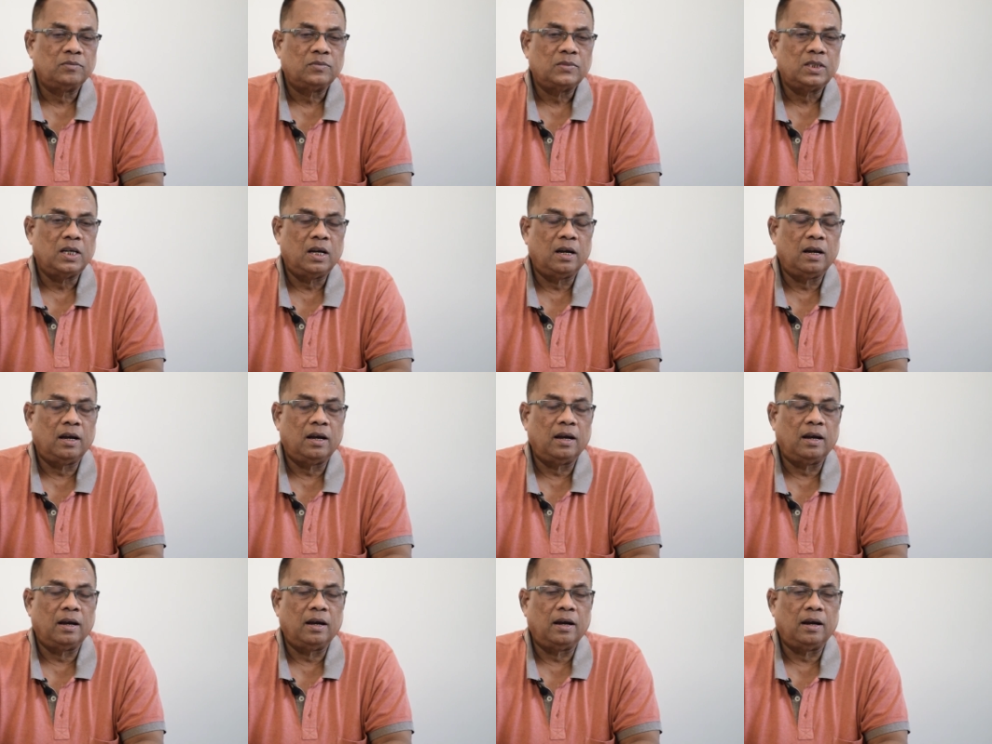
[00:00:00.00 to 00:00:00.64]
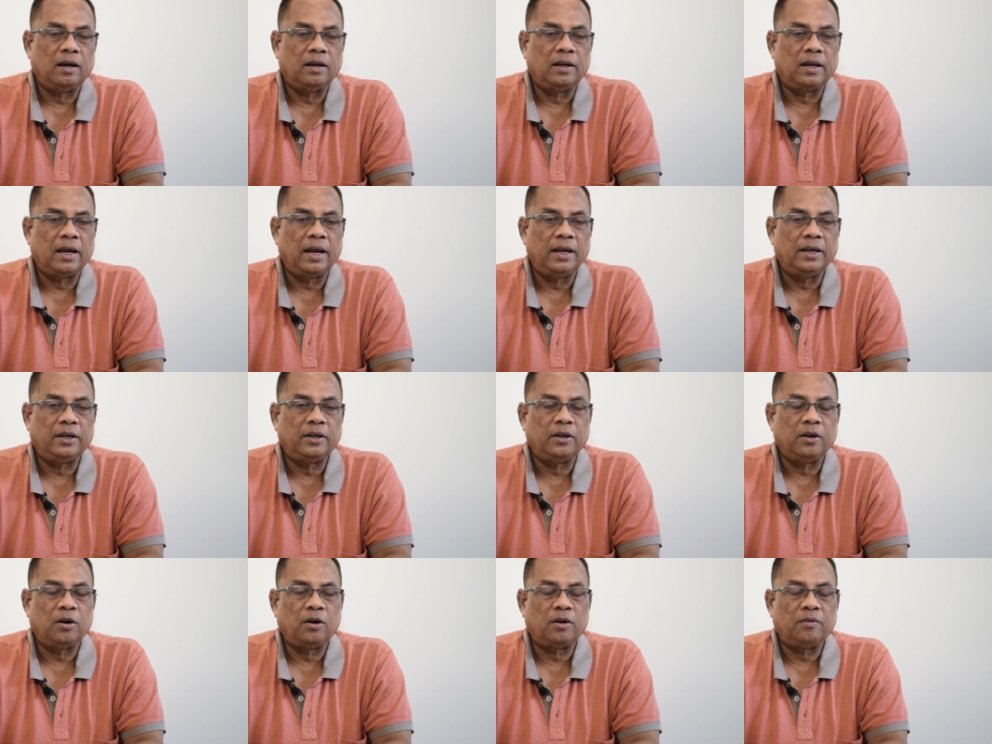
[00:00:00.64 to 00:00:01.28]
uh,
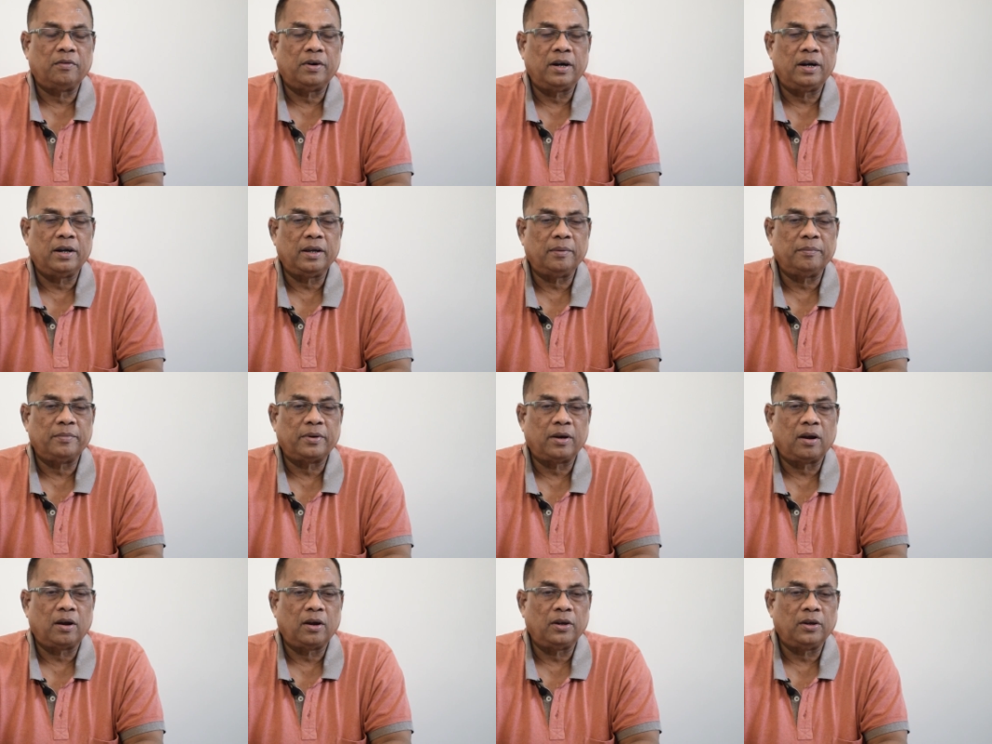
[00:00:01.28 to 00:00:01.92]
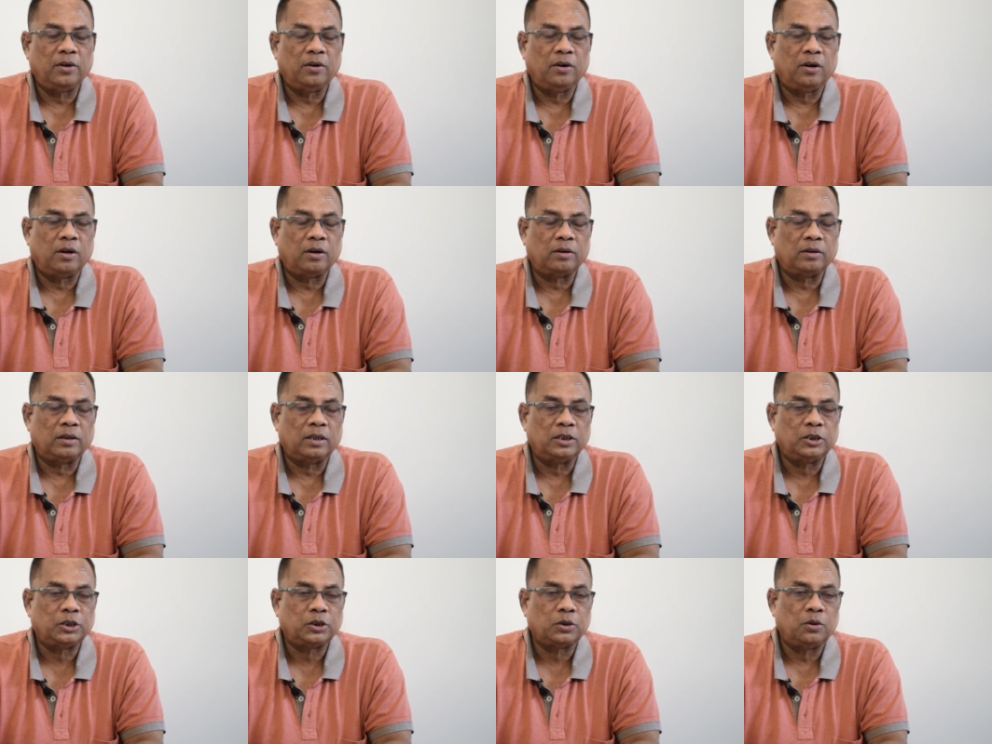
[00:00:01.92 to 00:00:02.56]
like your vertebra,
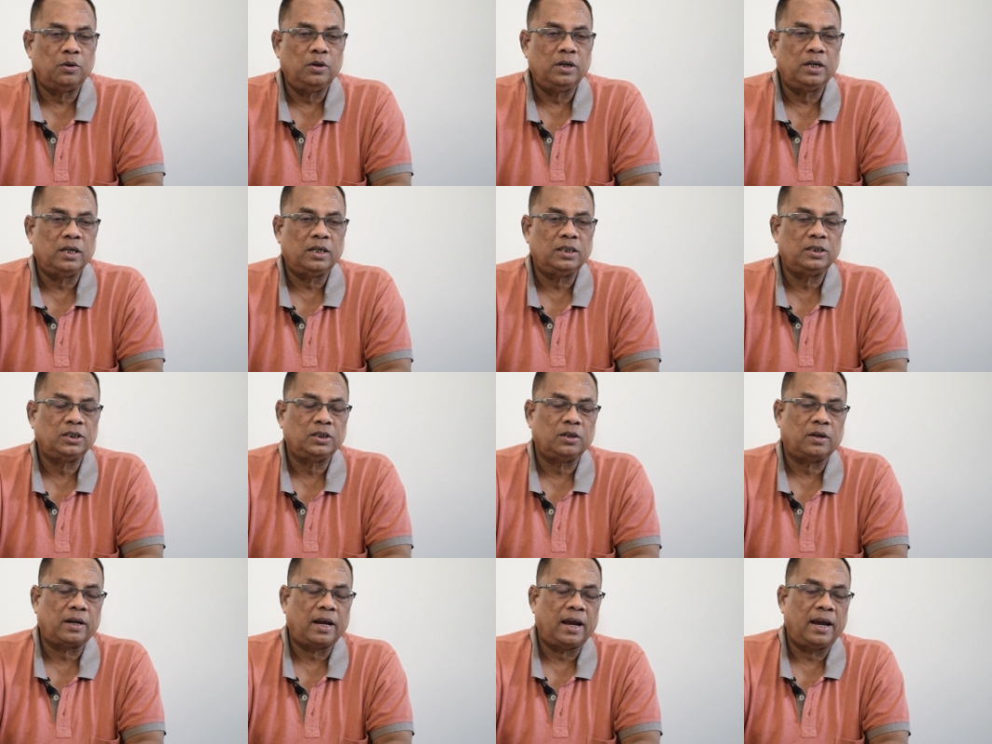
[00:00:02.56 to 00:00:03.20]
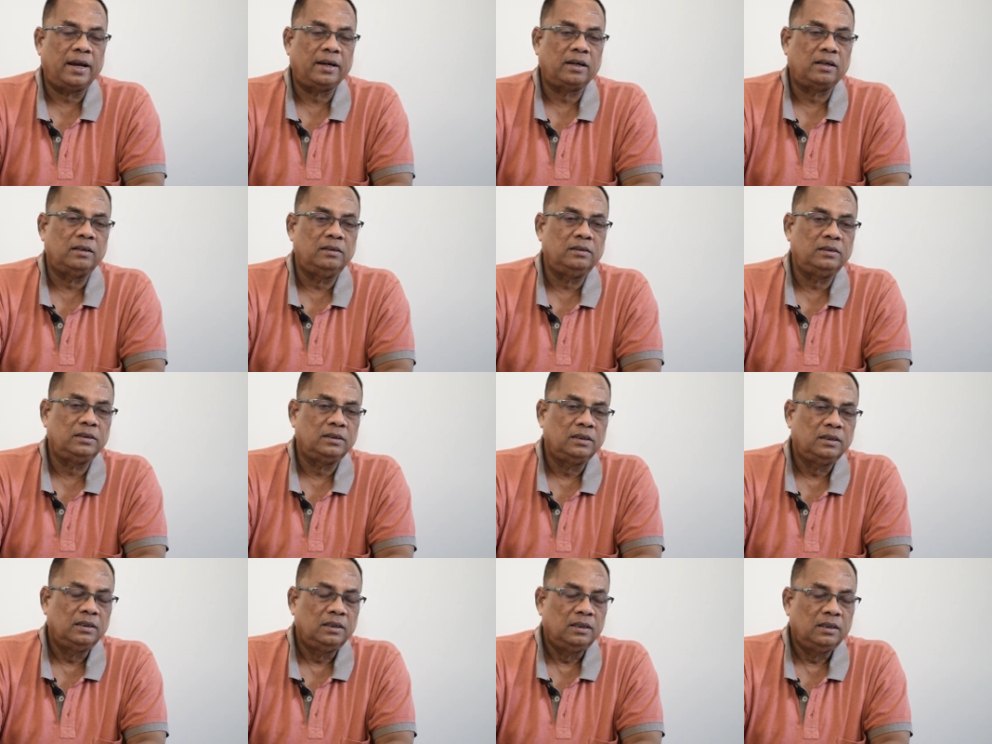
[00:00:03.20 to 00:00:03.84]
your uh, shoulders, your
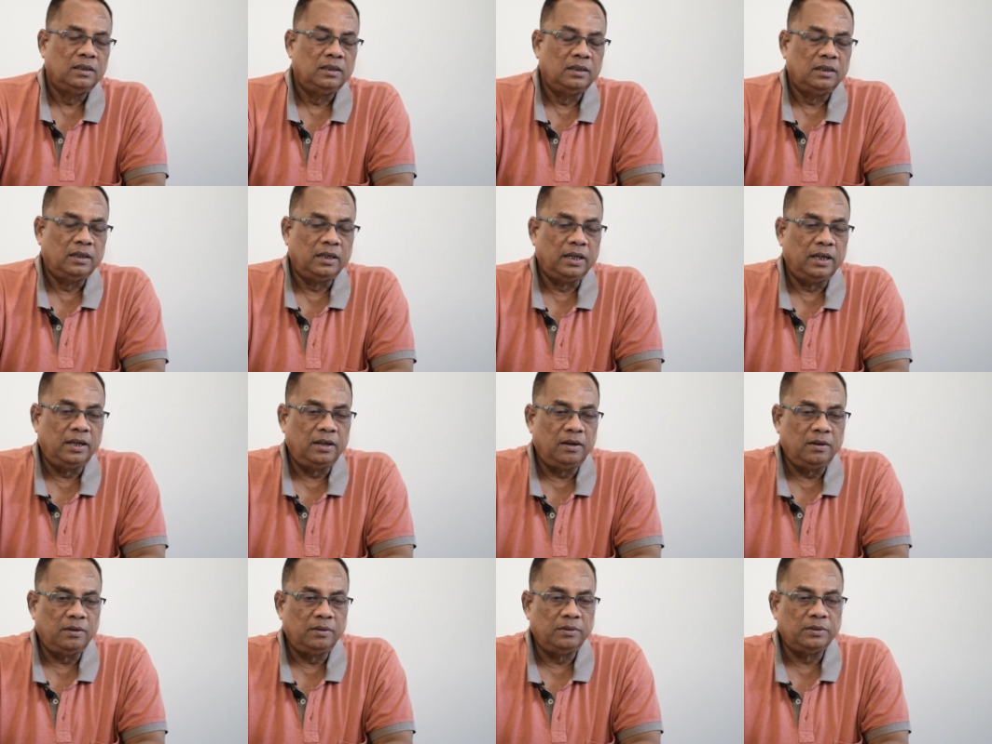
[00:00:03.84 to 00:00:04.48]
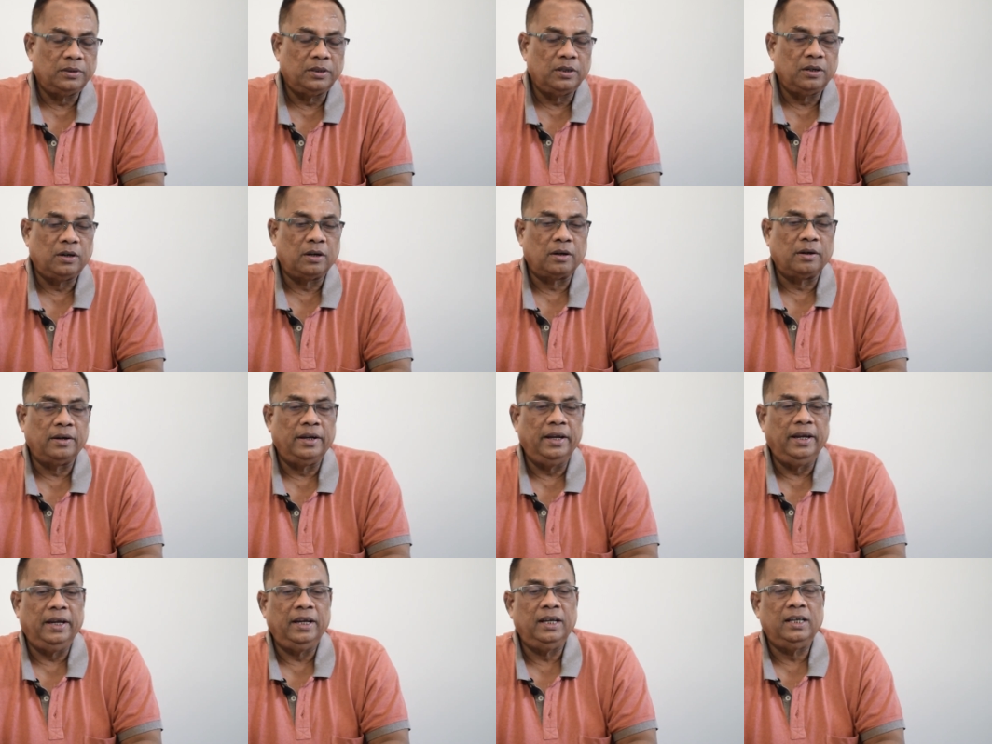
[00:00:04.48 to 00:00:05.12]
ankles, you know your
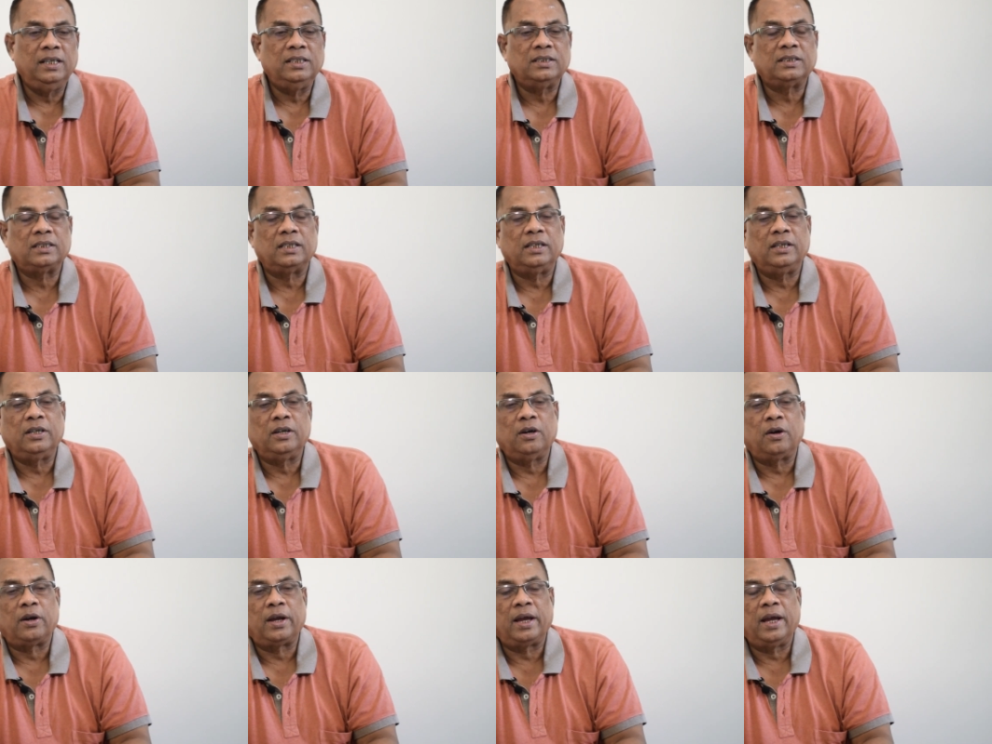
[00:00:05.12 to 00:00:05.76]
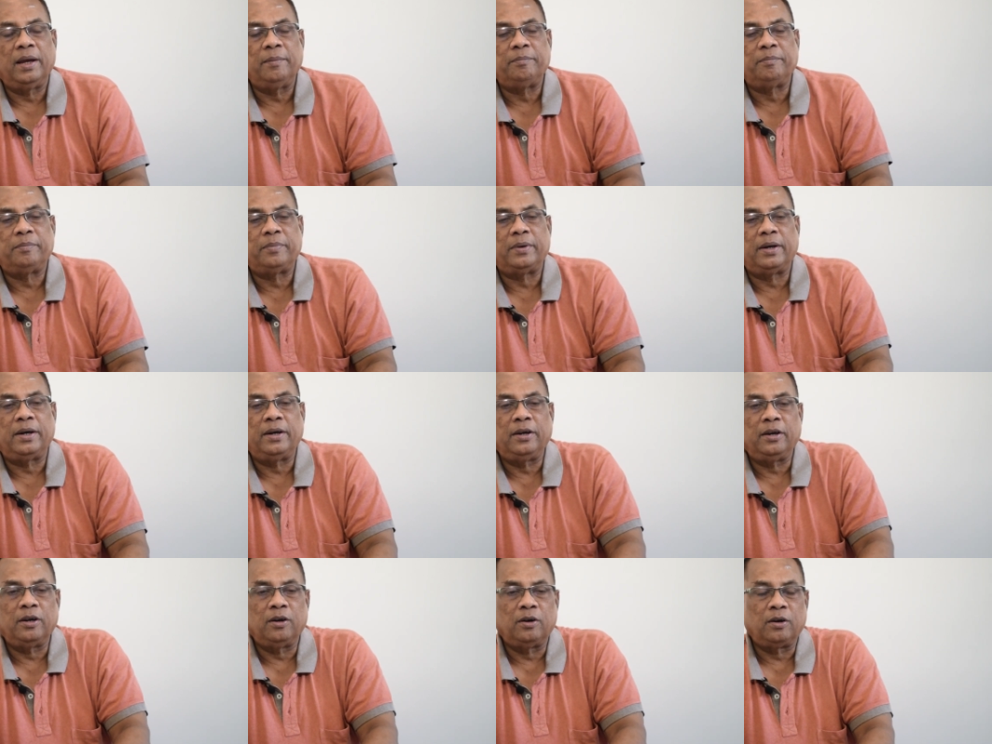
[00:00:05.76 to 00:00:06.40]
knees and your hip
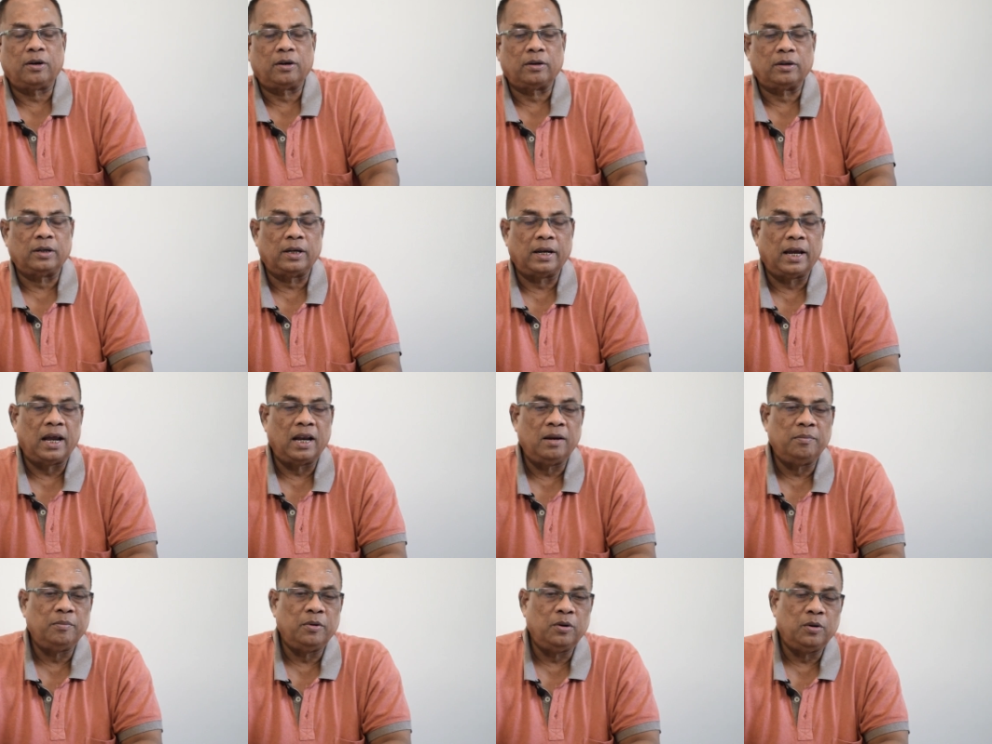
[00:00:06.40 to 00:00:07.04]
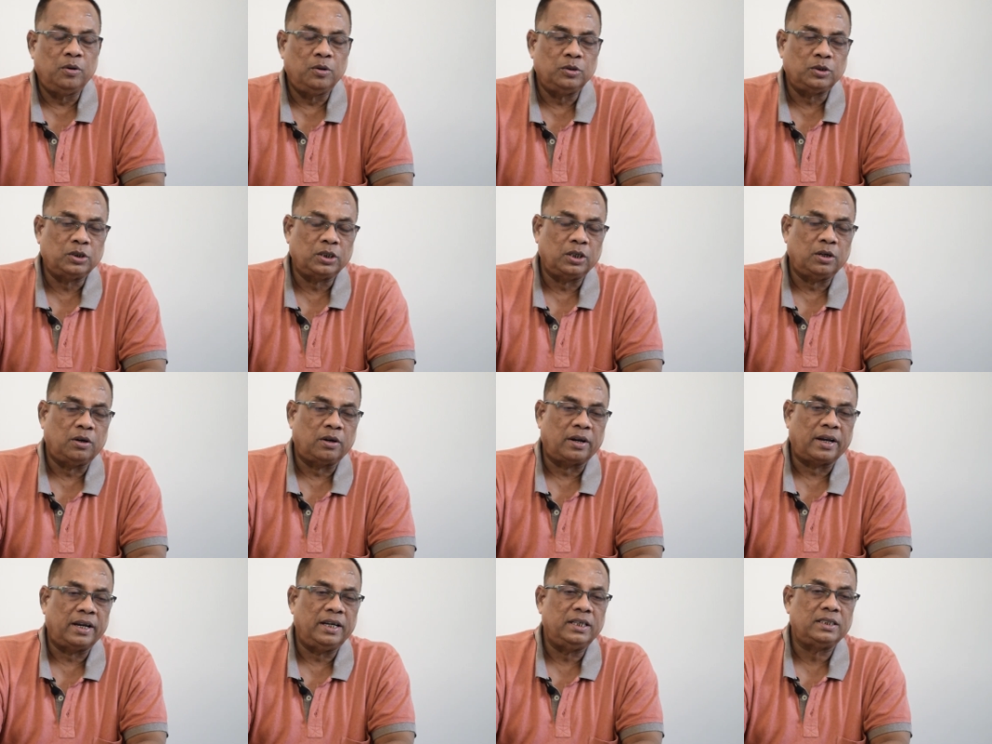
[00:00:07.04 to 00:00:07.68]
and your elbows,
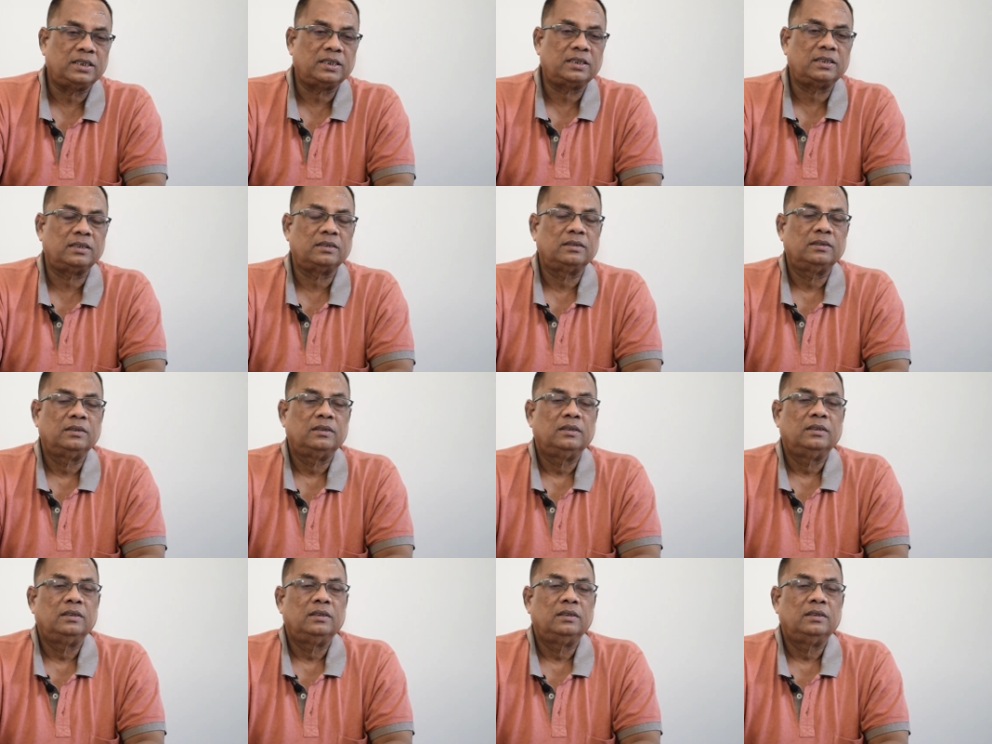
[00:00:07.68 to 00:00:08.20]
your wrist,